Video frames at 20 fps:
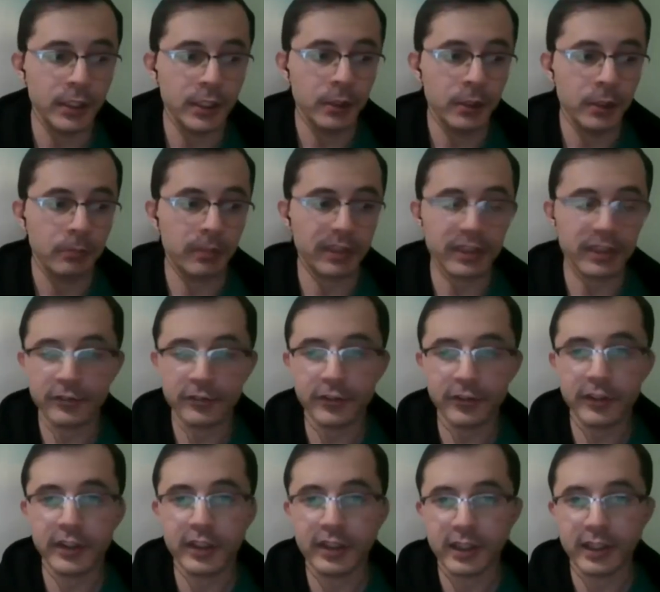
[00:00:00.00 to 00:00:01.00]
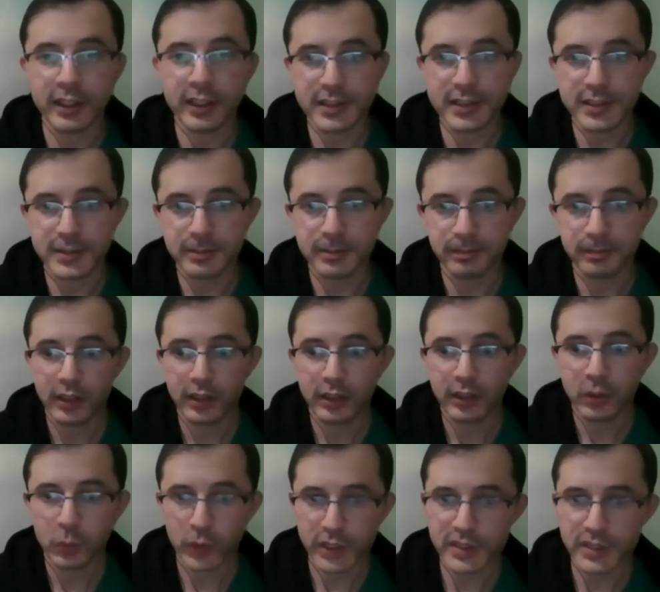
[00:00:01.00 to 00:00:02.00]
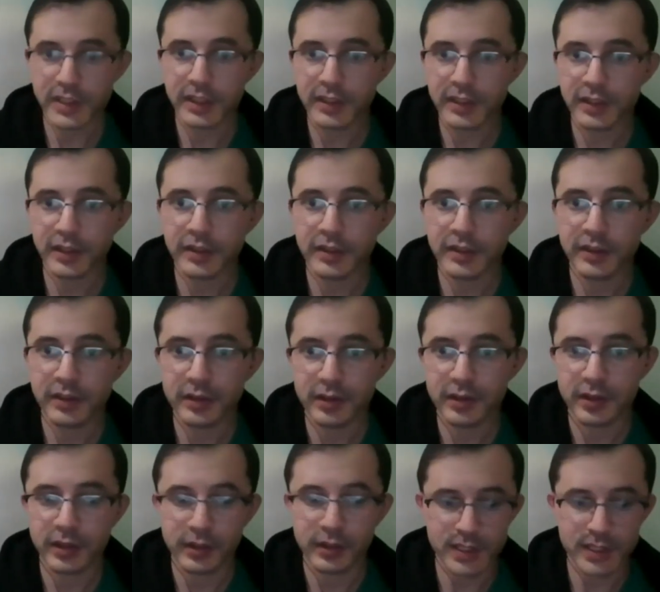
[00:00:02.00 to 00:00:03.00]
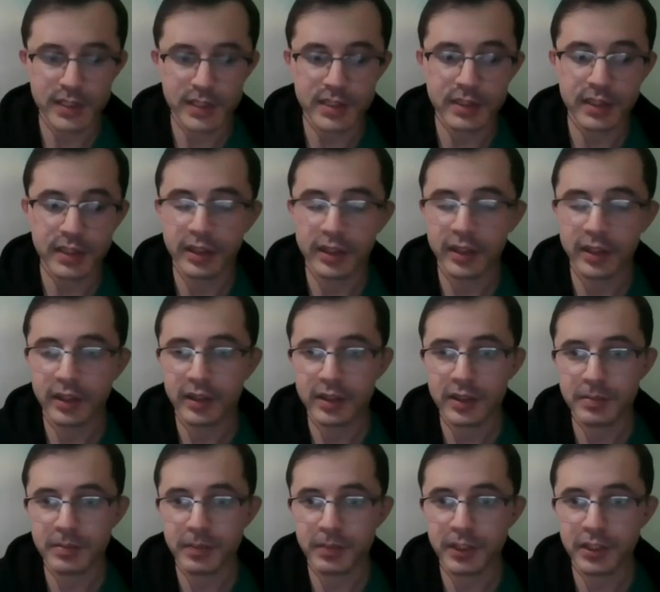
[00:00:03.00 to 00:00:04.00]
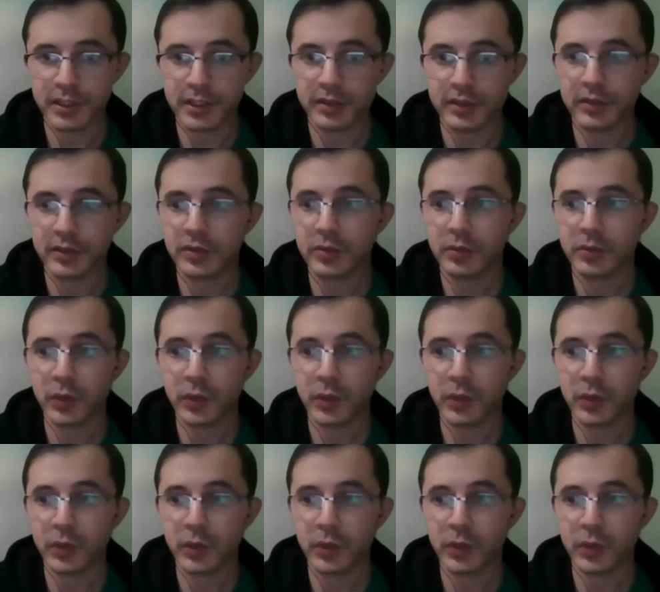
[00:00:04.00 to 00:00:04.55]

But nevertheless, we started resuscitating this patient.